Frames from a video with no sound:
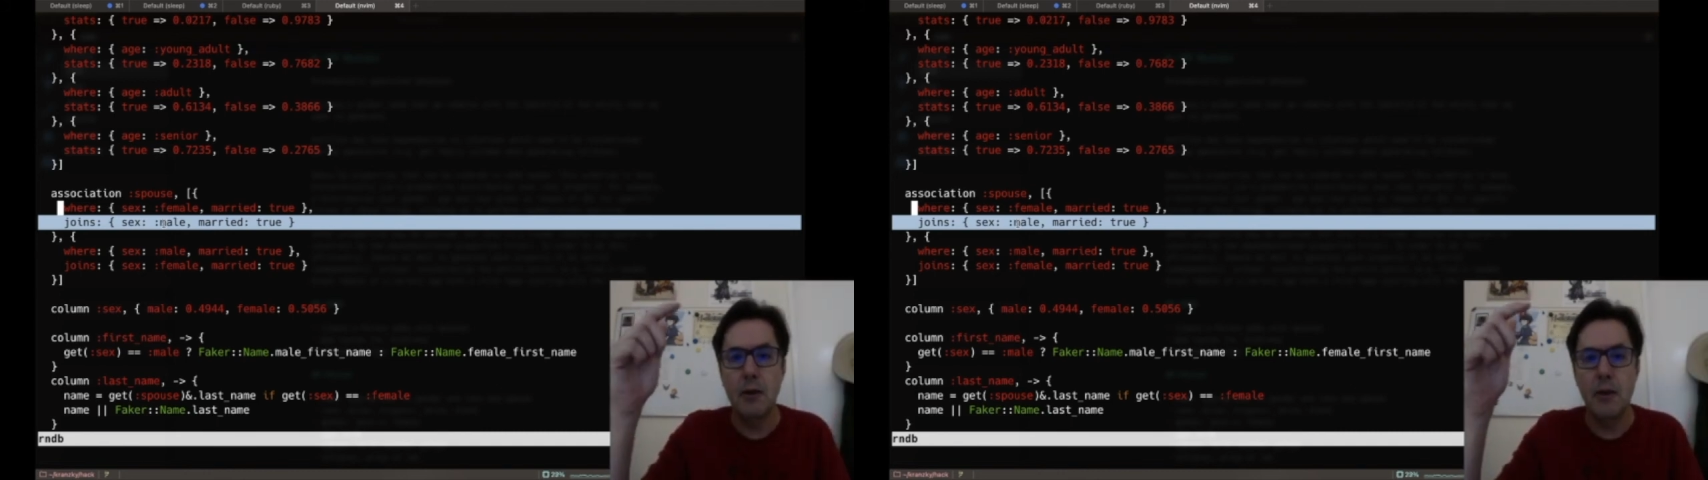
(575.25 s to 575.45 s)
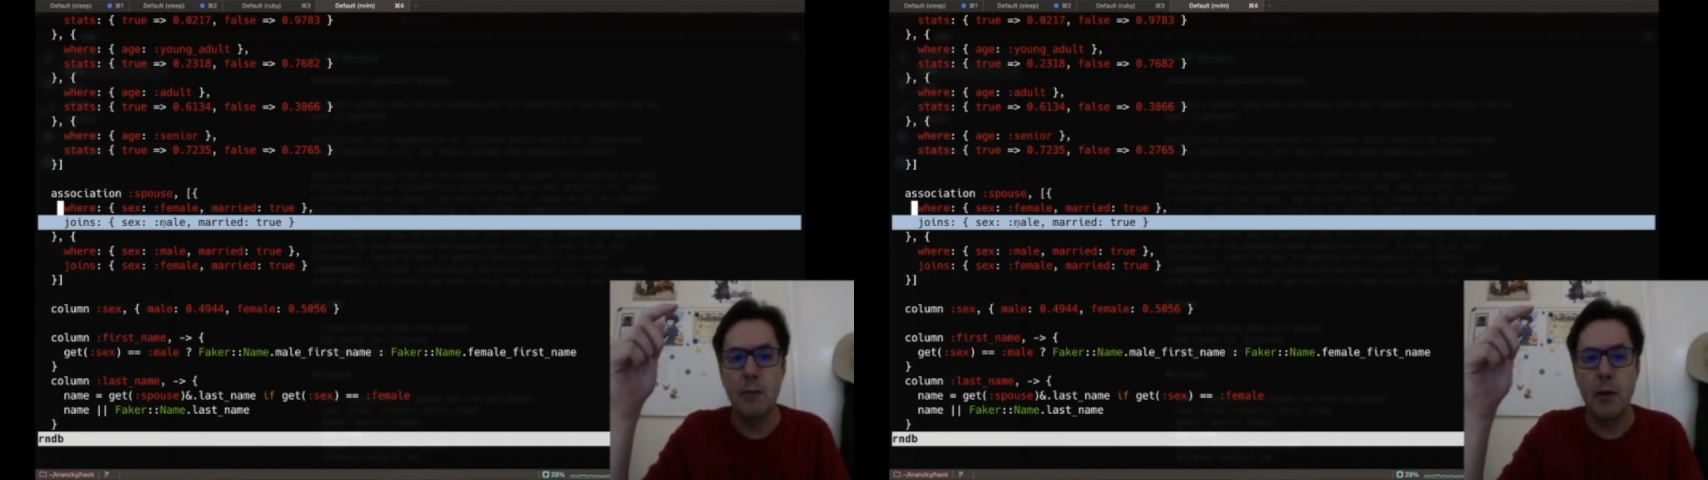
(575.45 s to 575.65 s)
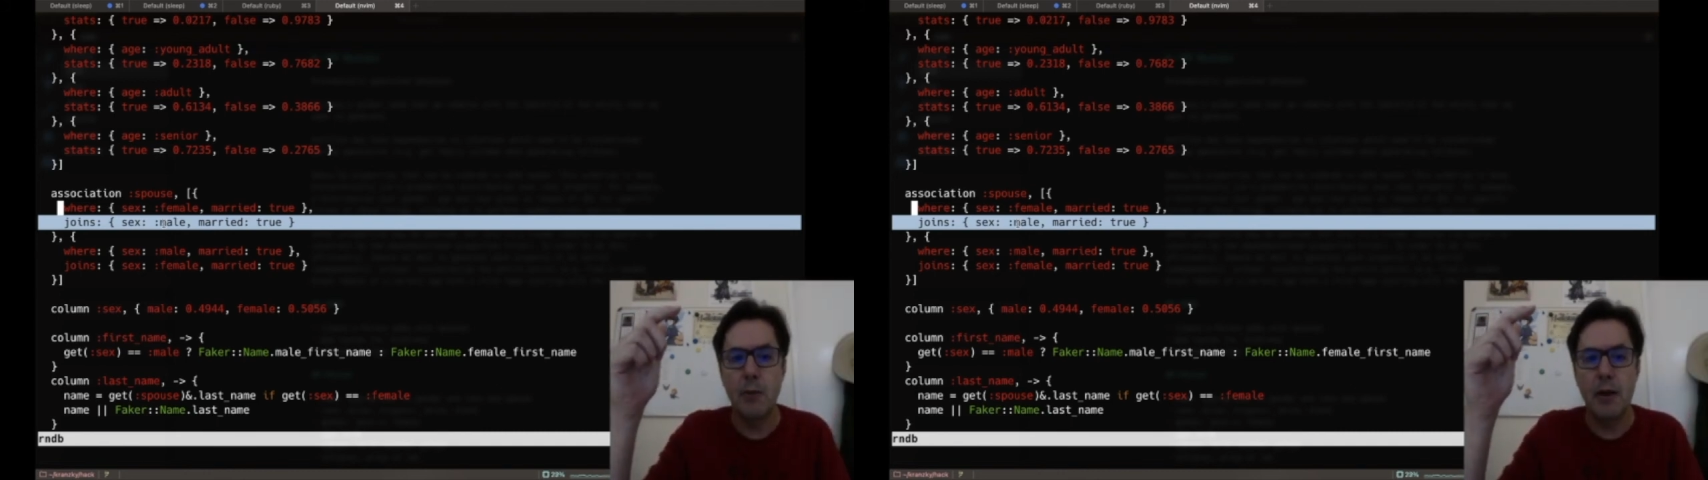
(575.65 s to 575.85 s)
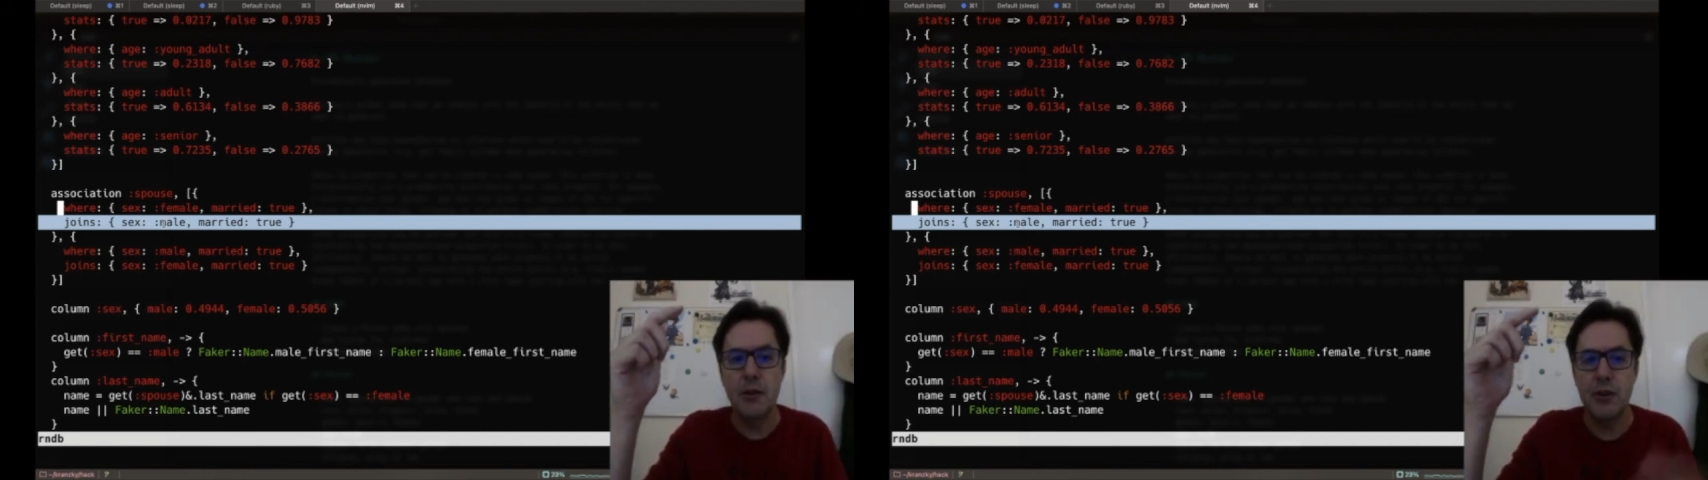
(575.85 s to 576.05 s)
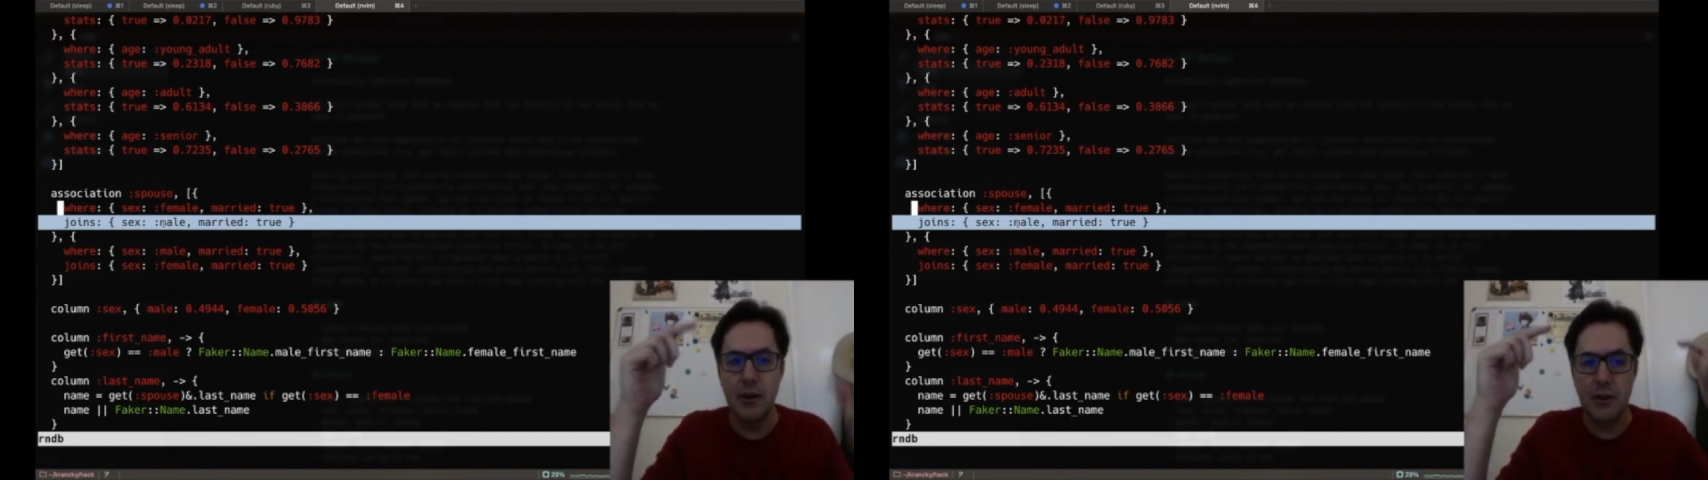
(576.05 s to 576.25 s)
in the
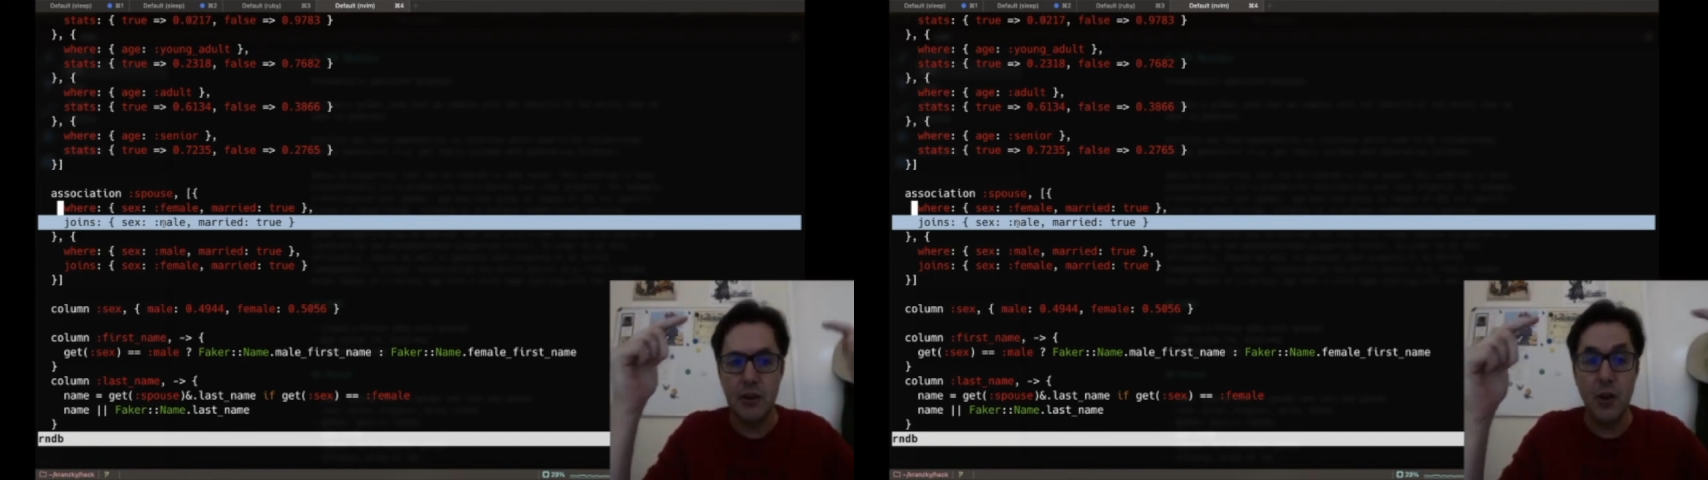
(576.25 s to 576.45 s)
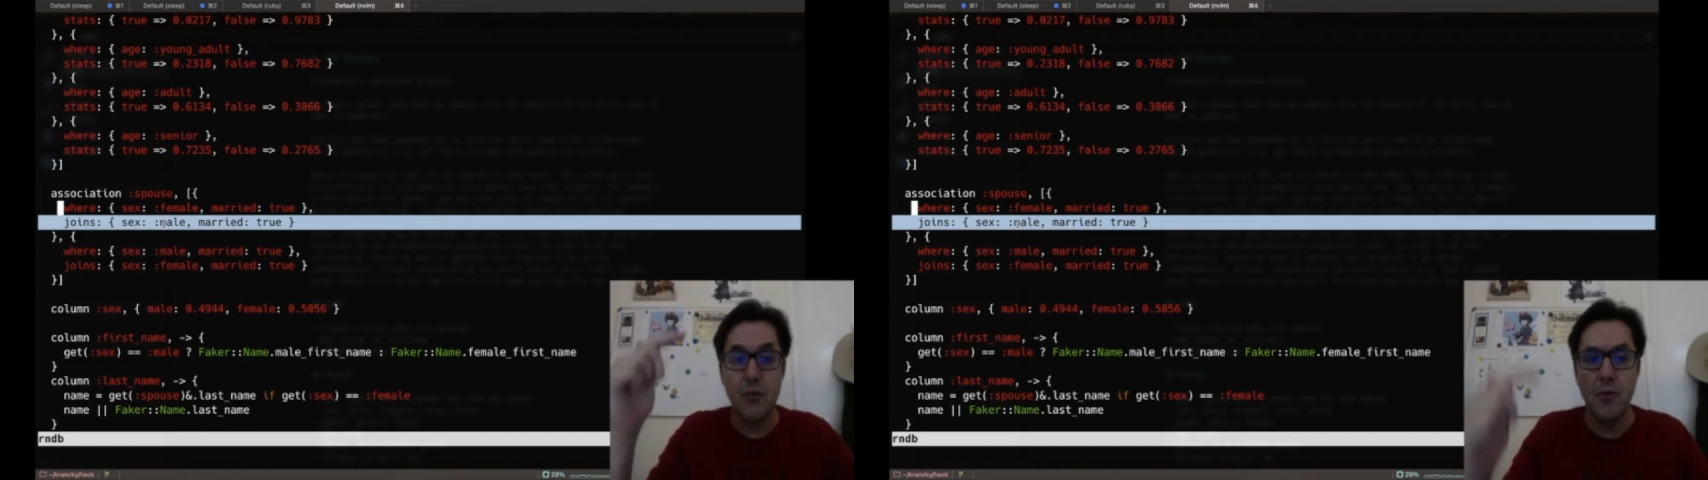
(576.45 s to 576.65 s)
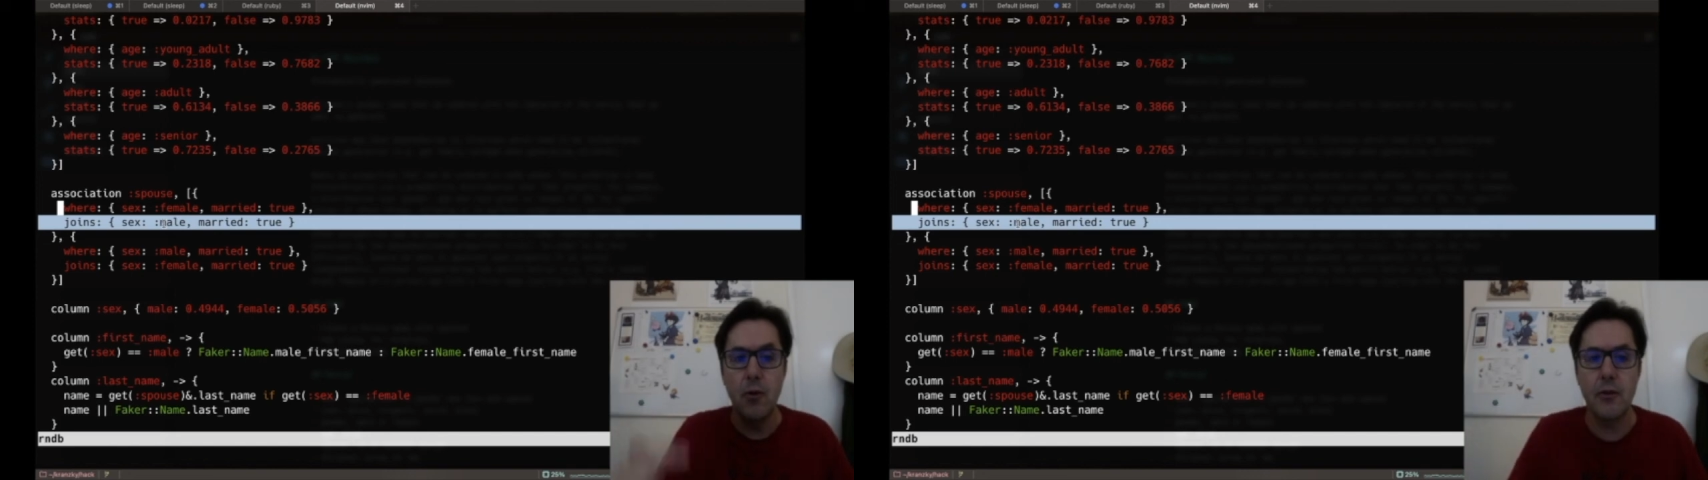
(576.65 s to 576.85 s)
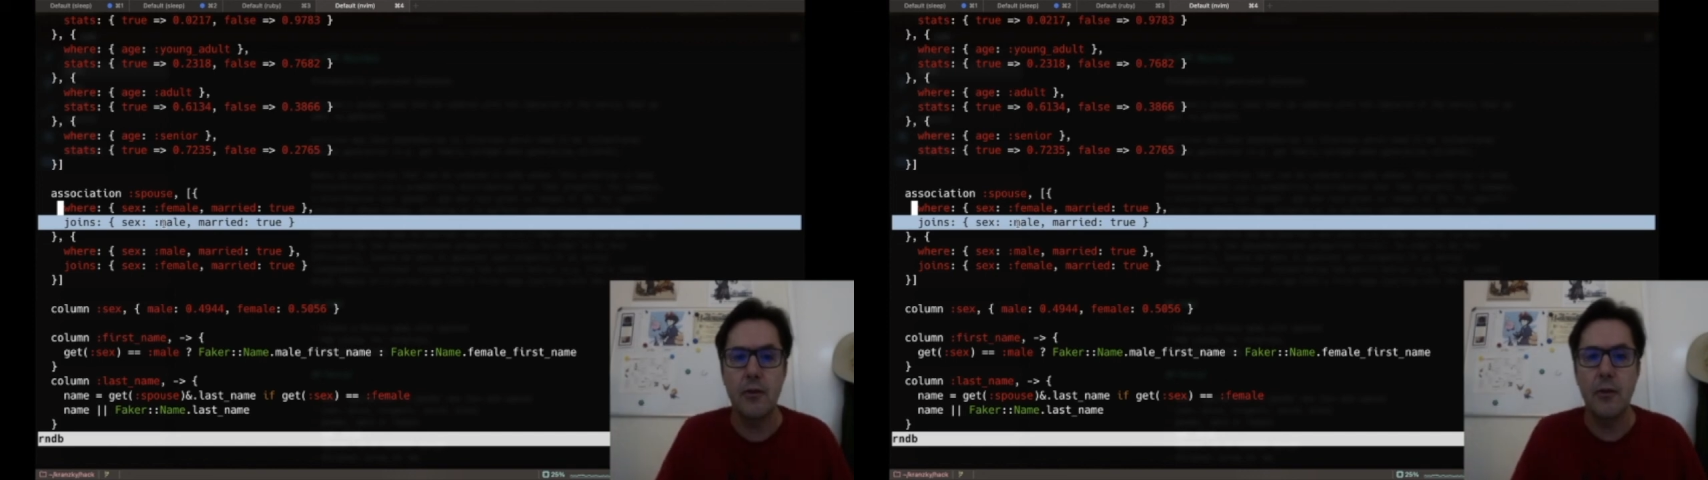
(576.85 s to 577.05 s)
population, and so forth.